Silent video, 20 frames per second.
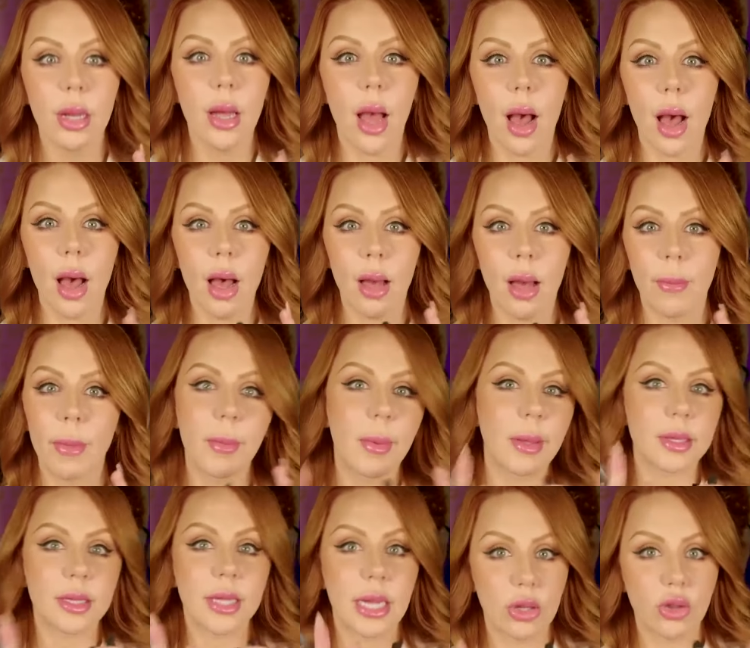Um, I'm not
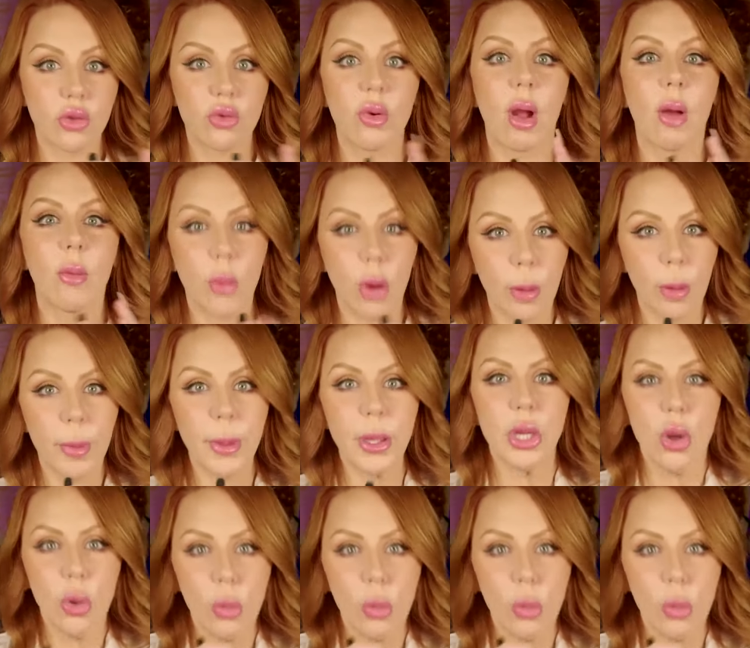saying it's grunt work, but you know,